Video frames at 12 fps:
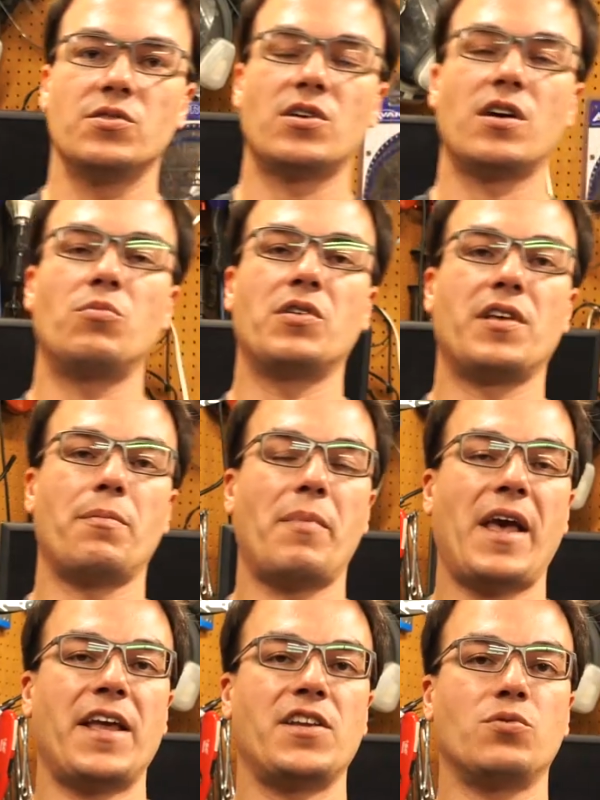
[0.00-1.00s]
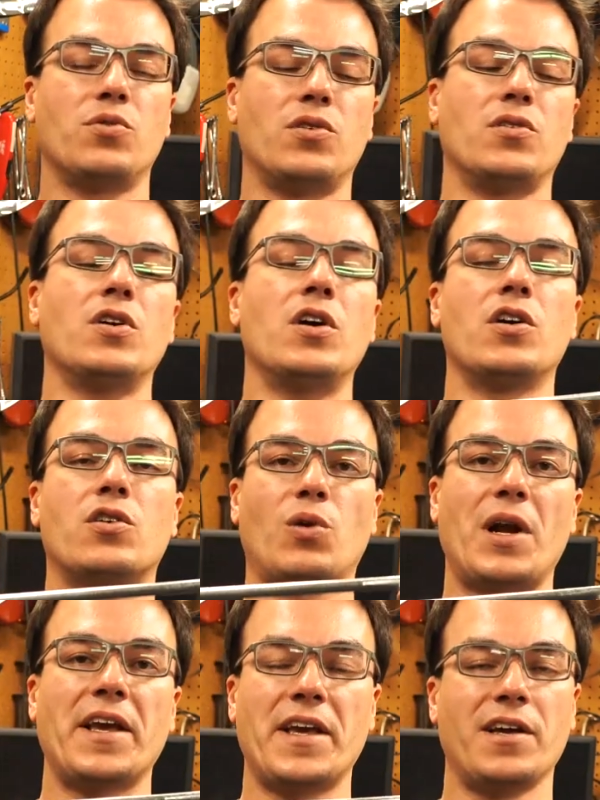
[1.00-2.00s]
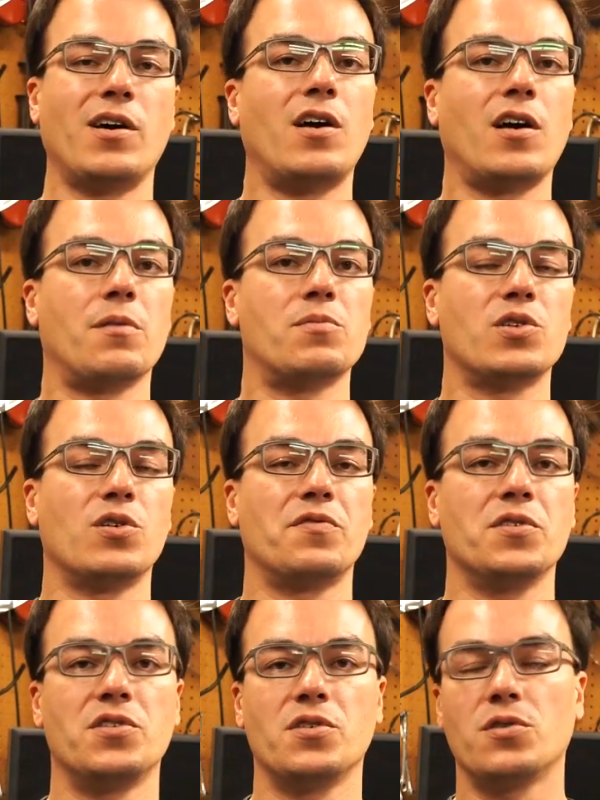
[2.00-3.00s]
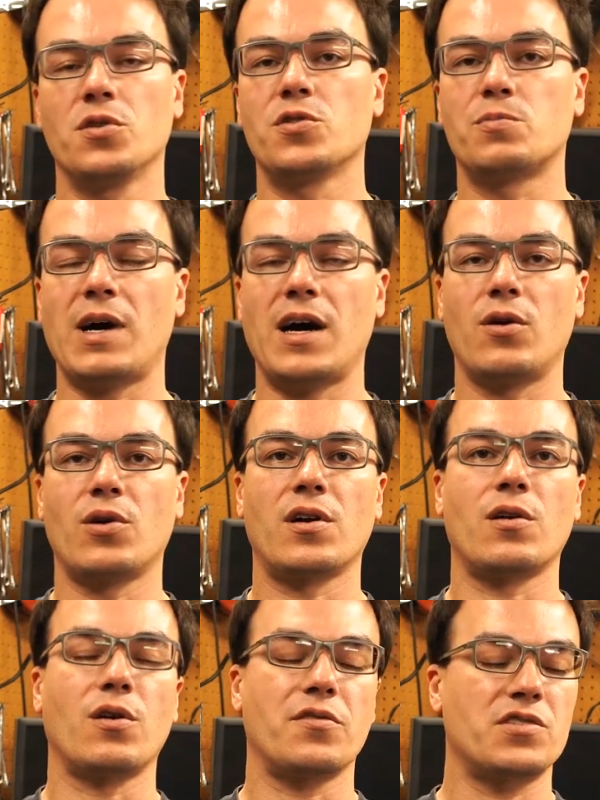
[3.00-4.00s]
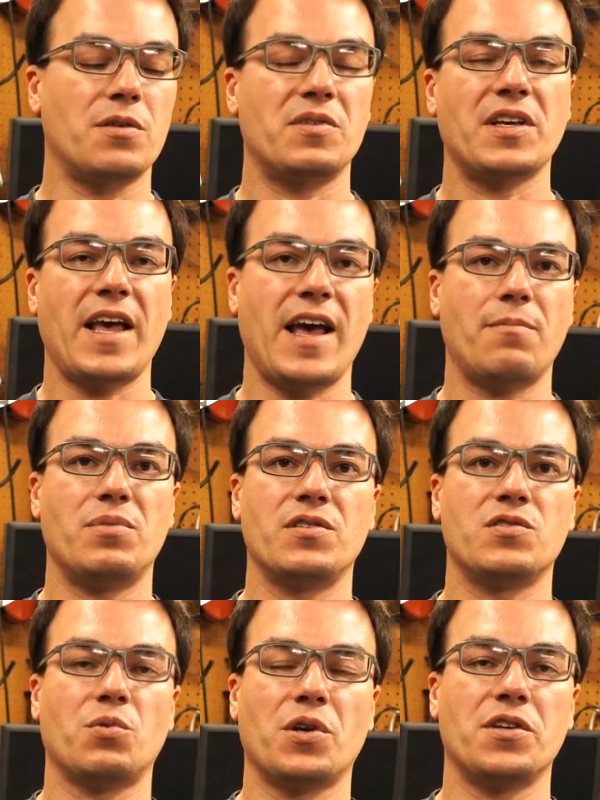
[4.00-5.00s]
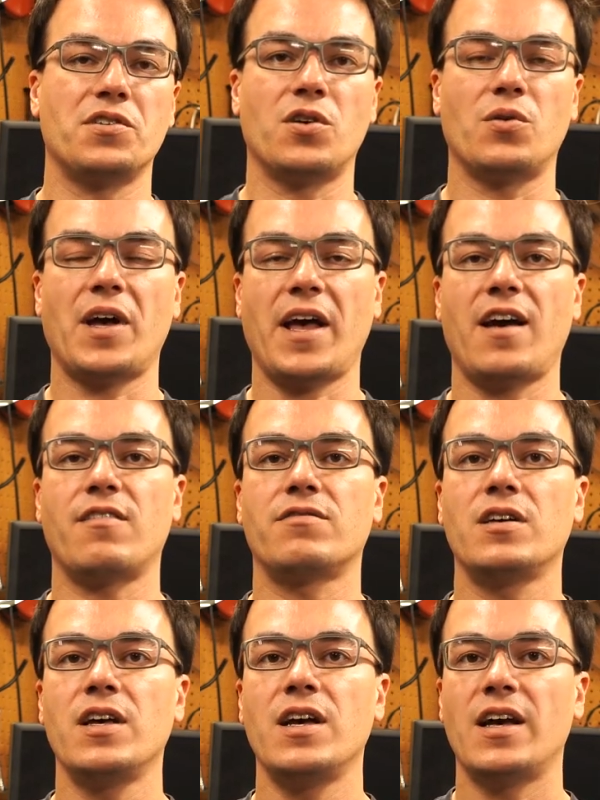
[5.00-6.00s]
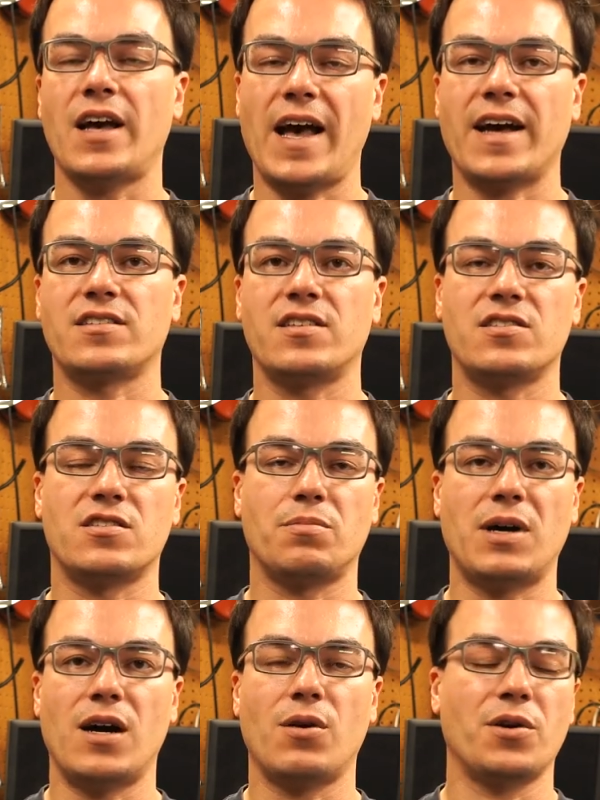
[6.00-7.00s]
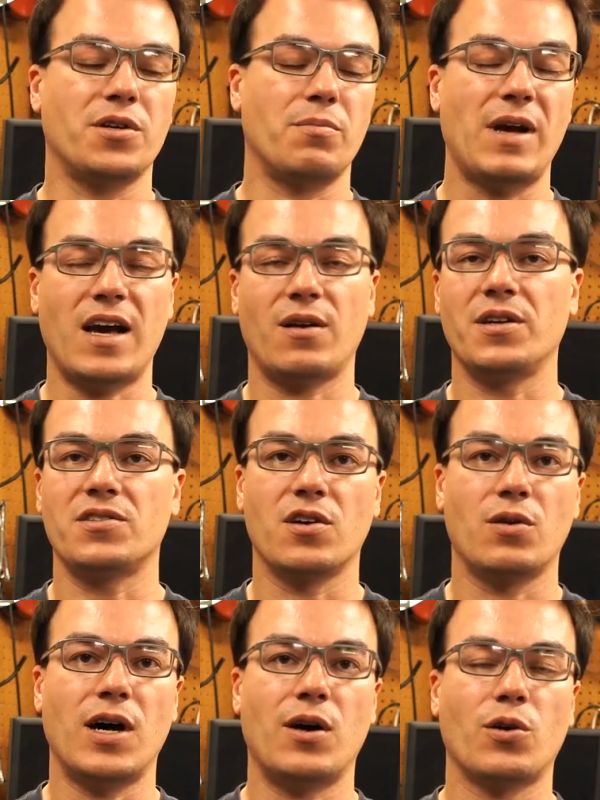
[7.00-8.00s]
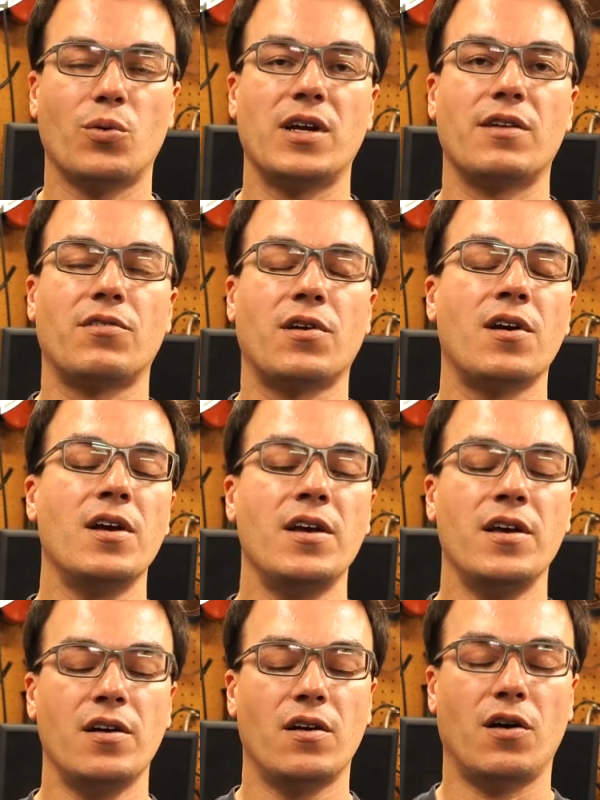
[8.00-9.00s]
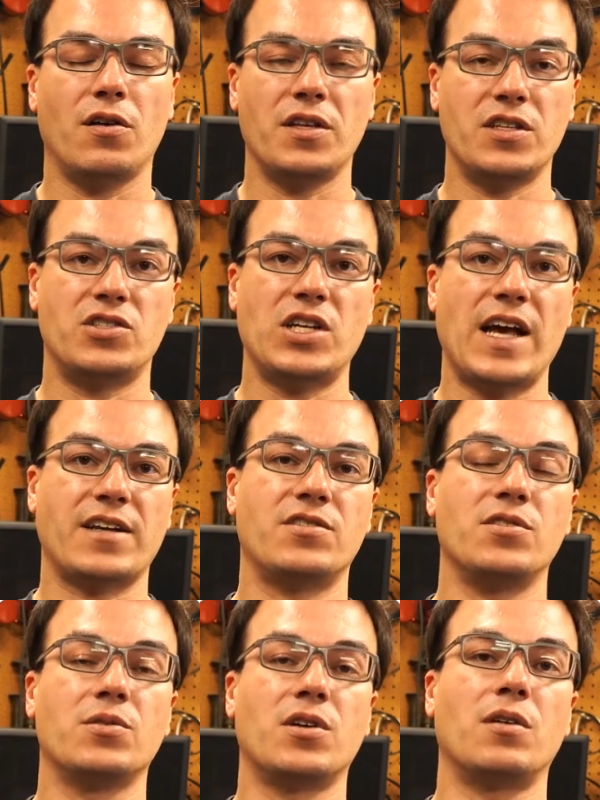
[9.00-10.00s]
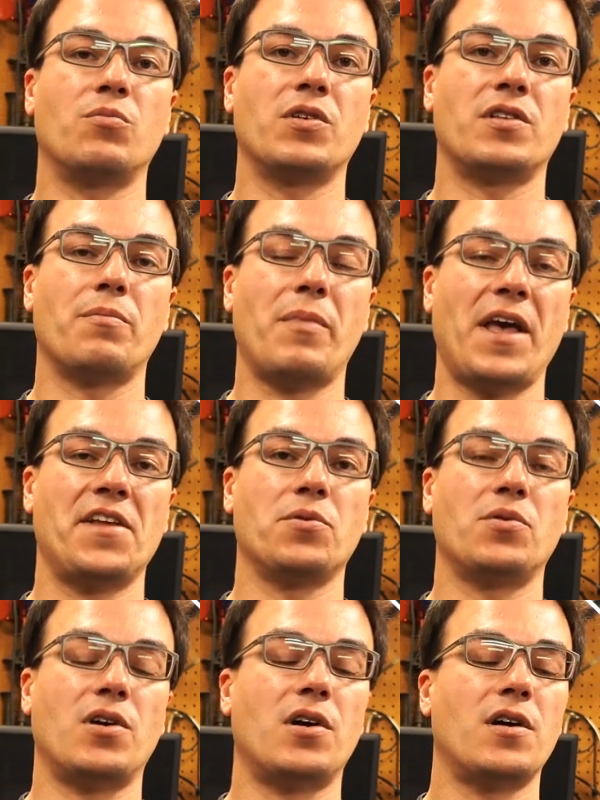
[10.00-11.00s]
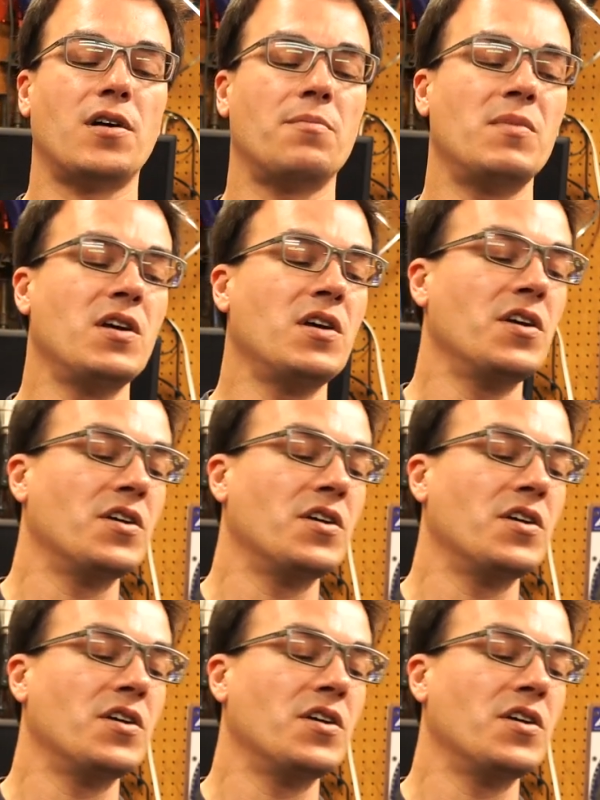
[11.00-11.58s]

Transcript: do come with a manual cranking arm. So if you do lose power, or if something happens where you don't have access to power, your batteries go out or whatever, all these jacks do come with a manual arm.